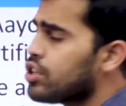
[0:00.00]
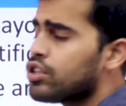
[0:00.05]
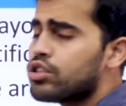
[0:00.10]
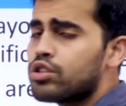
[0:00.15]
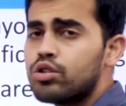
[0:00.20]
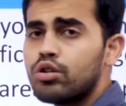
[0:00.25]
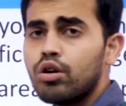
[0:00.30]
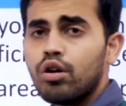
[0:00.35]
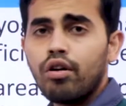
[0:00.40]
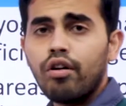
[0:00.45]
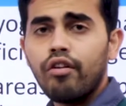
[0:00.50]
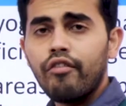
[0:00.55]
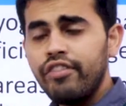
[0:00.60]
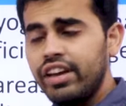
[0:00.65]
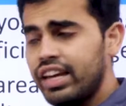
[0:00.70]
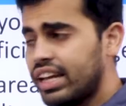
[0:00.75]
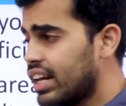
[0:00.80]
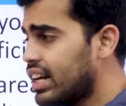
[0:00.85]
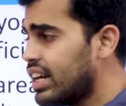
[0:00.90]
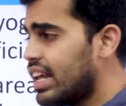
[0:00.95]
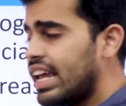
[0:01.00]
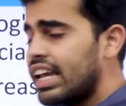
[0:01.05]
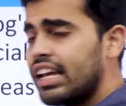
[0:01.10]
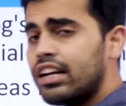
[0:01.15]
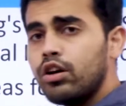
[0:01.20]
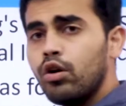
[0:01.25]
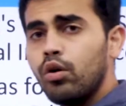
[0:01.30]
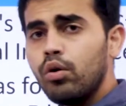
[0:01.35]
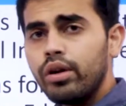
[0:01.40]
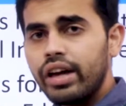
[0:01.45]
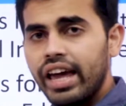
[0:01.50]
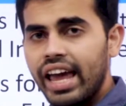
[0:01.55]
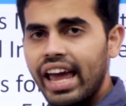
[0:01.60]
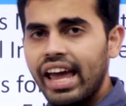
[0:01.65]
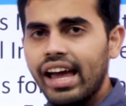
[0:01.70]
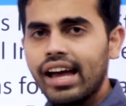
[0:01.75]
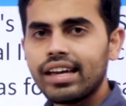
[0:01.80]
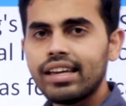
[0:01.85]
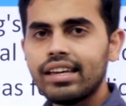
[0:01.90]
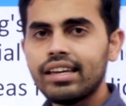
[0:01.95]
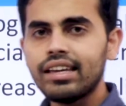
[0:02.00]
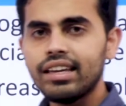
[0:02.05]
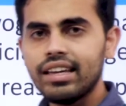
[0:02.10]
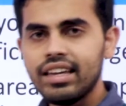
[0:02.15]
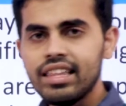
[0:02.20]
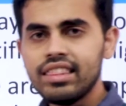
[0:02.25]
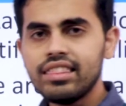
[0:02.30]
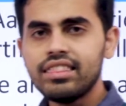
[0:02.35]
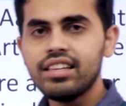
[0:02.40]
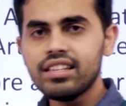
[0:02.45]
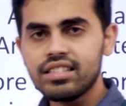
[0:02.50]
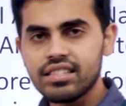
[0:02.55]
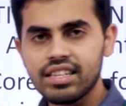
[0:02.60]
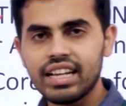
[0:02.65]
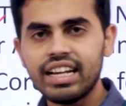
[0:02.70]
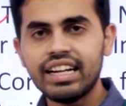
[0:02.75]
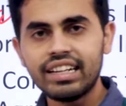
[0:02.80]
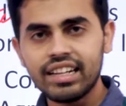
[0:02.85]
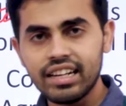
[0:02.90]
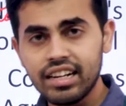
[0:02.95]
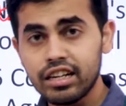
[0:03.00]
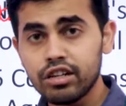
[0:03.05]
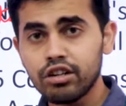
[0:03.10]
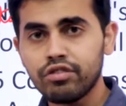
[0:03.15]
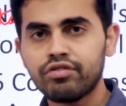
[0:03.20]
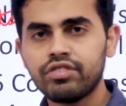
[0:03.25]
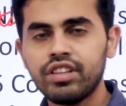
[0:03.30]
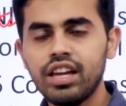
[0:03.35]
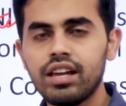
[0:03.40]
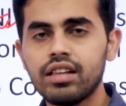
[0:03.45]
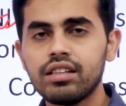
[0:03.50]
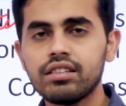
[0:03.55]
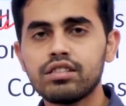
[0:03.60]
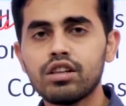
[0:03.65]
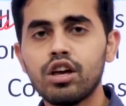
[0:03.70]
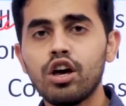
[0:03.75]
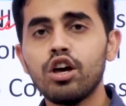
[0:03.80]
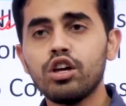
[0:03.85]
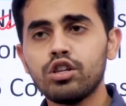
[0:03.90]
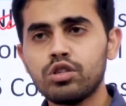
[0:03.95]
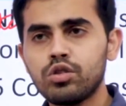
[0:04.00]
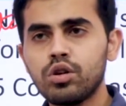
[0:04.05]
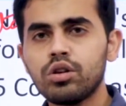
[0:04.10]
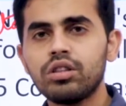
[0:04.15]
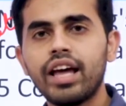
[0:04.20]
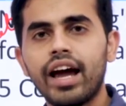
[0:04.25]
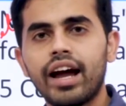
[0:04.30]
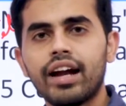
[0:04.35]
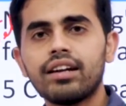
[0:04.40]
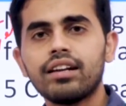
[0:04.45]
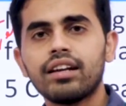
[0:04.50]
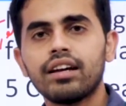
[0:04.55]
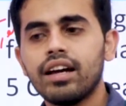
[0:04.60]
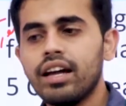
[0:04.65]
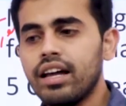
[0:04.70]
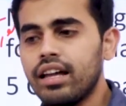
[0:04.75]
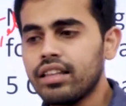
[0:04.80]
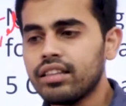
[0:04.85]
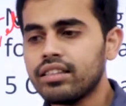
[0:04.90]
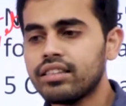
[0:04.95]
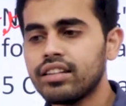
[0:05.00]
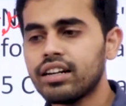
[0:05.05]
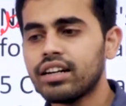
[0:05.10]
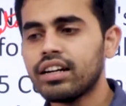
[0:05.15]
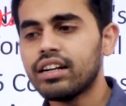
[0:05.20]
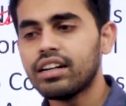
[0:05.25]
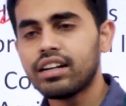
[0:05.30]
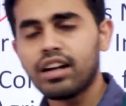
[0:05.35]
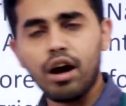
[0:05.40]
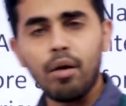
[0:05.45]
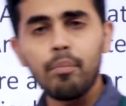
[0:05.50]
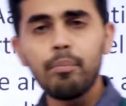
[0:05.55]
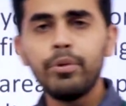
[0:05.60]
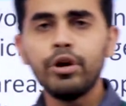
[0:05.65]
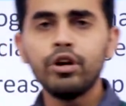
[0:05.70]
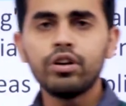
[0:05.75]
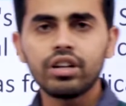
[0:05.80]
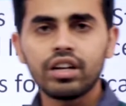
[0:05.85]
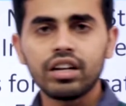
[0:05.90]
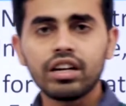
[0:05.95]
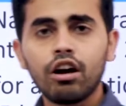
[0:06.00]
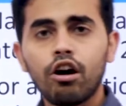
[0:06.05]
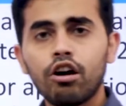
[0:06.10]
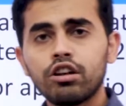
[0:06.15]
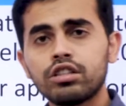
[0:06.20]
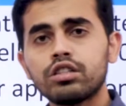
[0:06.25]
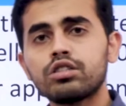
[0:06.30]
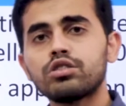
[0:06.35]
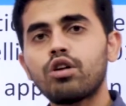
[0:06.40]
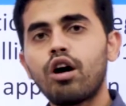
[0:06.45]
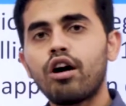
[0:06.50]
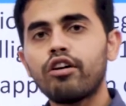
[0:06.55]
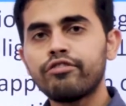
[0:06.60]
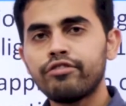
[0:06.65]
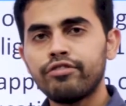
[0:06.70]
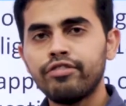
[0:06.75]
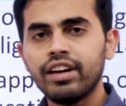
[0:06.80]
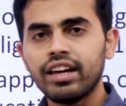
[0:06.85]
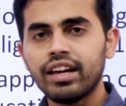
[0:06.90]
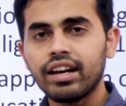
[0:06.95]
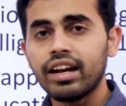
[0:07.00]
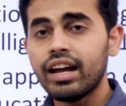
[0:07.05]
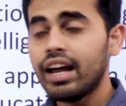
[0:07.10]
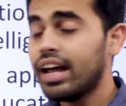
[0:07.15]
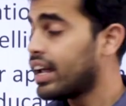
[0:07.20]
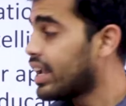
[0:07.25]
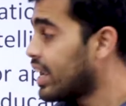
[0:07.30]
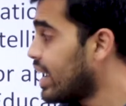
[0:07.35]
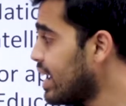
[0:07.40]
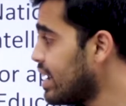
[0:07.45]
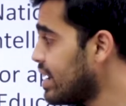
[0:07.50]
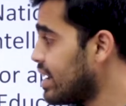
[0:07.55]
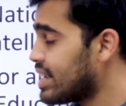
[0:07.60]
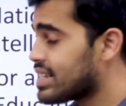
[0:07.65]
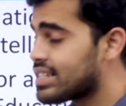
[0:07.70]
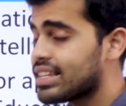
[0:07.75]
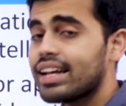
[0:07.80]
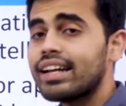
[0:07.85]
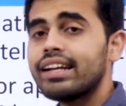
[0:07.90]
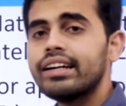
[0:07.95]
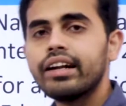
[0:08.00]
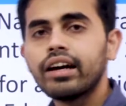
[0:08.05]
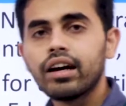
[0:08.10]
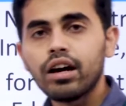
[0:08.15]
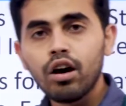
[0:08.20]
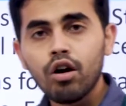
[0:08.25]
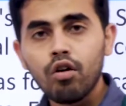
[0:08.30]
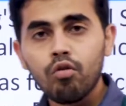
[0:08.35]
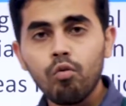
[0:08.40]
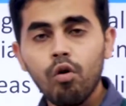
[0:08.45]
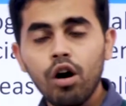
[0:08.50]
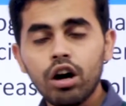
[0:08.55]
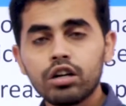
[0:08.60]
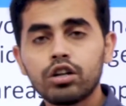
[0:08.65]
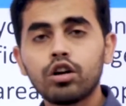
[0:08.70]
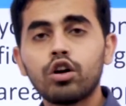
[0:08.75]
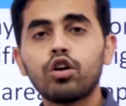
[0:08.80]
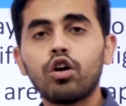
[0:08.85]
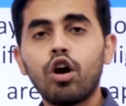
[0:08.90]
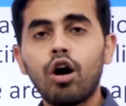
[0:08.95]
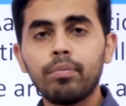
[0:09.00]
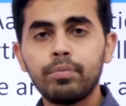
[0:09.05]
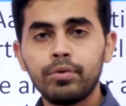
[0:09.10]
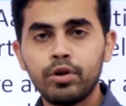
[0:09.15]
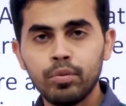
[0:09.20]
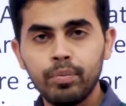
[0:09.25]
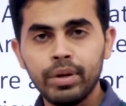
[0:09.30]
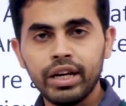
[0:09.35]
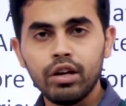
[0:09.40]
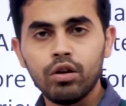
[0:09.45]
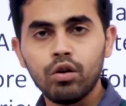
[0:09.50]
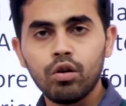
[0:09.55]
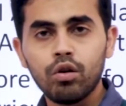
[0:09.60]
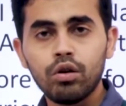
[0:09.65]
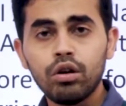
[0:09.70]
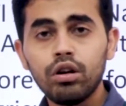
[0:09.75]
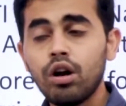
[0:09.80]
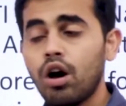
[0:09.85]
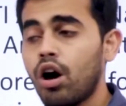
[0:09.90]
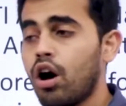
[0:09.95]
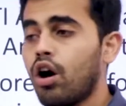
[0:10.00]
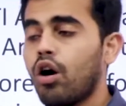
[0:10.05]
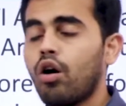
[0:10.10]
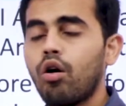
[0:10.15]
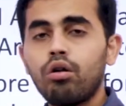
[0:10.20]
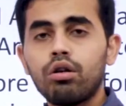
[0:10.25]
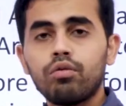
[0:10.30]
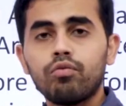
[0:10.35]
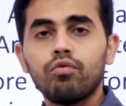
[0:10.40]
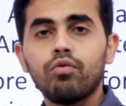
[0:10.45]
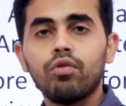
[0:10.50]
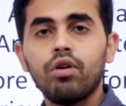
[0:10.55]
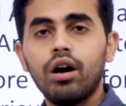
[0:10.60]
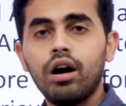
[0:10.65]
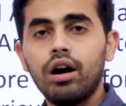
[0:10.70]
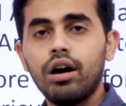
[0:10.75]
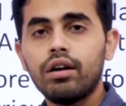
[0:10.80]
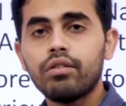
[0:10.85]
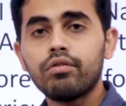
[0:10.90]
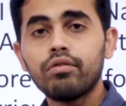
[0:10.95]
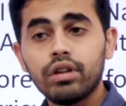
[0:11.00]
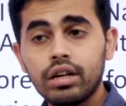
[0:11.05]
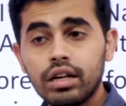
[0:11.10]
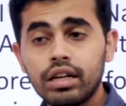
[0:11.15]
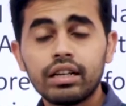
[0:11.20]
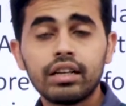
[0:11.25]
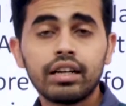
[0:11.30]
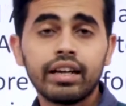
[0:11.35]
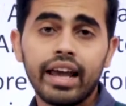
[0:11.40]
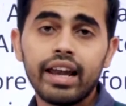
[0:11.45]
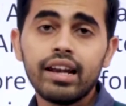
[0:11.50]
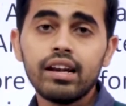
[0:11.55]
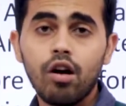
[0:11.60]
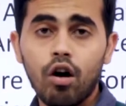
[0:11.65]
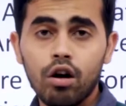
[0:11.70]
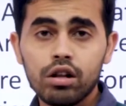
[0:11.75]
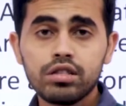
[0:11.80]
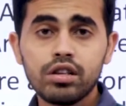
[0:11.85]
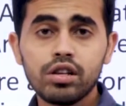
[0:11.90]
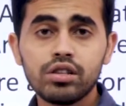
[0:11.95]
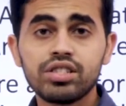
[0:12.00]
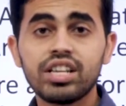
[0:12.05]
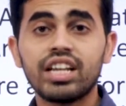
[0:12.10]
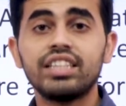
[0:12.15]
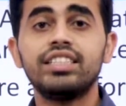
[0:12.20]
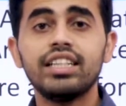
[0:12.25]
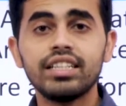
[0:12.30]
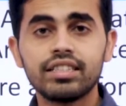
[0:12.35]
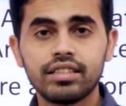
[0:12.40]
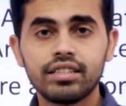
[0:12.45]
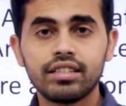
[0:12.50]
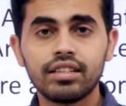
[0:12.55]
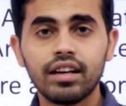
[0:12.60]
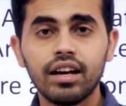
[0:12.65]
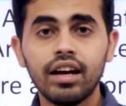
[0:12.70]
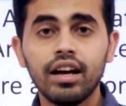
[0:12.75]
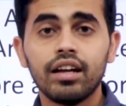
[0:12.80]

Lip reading: So we can include AI in this Internet of Things so that the computer or the software can decide what crop to be grown, or can also suggest